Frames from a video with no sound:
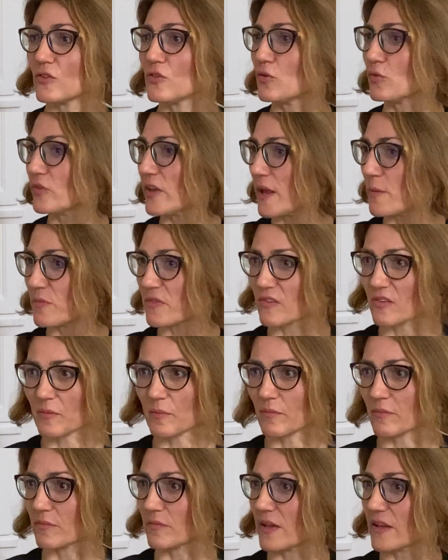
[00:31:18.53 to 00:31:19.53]
You named
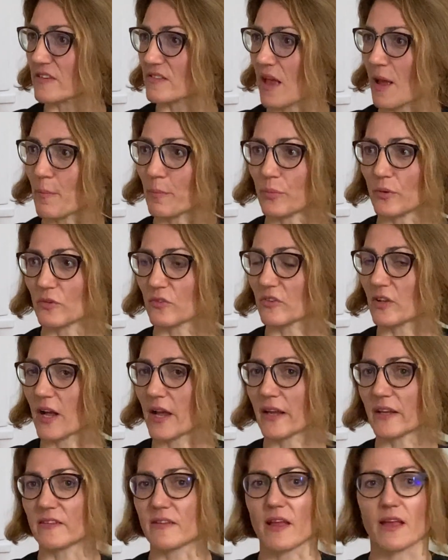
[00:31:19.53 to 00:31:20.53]
some examples,
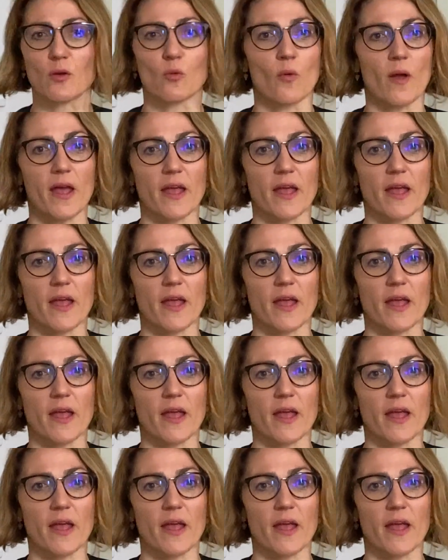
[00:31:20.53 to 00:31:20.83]
like they